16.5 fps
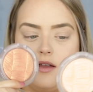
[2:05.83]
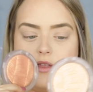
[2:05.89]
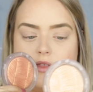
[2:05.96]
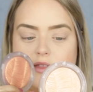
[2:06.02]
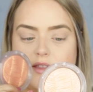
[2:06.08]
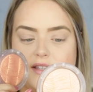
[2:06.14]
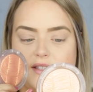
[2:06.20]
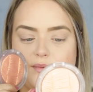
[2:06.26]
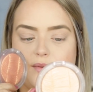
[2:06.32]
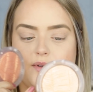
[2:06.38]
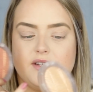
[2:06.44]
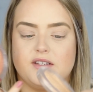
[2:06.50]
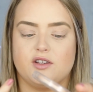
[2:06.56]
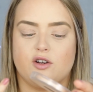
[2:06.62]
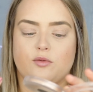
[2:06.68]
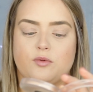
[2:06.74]
This one
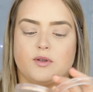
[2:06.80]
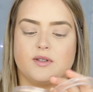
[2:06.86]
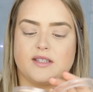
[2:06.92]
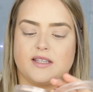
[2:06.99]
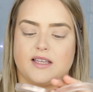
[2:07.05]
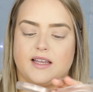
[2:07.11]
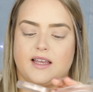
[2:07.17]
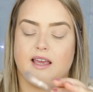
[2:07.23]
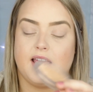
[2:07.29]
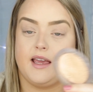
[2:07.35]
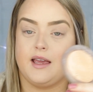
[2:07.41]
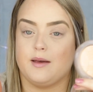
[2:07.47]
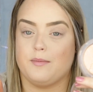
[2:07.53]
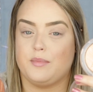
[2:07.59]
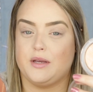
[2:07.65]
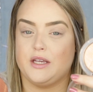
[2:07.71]
is almost like
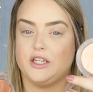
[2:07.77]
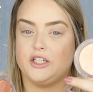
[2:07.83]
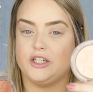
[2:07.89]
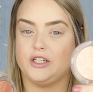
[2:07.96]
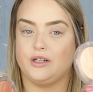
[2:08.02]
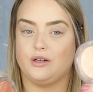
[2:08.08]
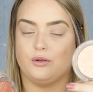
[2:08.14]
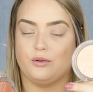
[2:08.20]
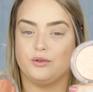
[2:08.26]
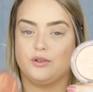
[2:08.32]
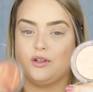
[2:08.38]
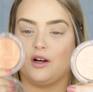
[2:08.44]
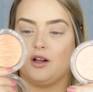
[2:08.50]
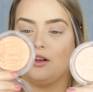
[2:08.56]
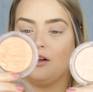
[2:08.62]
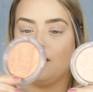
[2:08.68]
a peachy gold
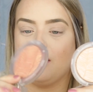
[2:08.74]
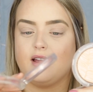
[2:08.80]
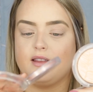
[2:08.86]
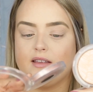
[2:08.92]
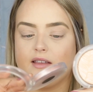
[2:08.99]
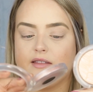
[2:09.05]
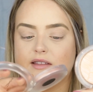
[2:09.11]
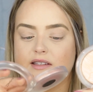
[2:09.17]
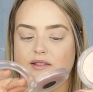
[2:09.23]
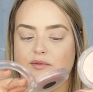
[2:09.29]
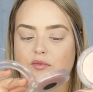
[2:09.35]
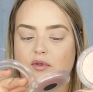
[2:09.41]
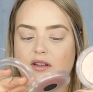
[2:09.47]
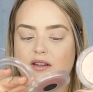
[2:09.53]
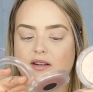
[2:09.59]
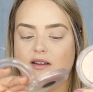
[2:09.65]
color, and then this
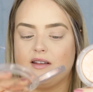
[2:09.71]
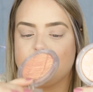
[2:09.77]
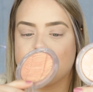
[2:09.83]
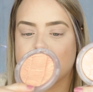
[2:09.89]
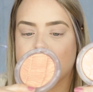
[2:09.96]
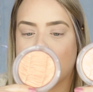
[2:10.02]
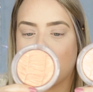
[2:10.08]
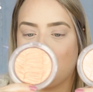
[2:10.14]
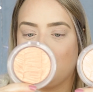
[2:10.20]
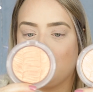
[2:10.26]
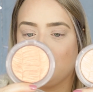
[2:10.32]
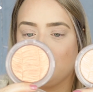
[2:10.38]
one is like a